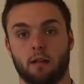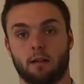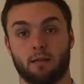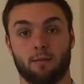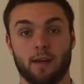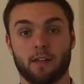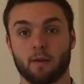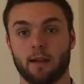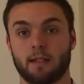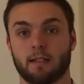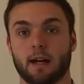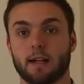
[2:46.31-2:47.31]
And the best way to
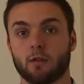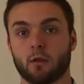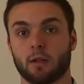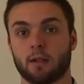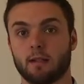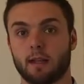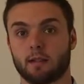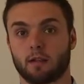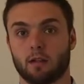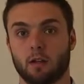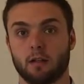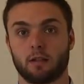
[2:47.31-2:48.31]
start doing this
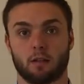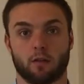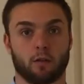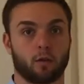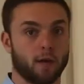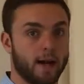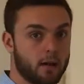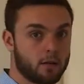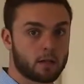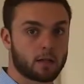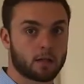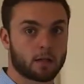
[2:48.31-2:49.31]
exercise is on the ground.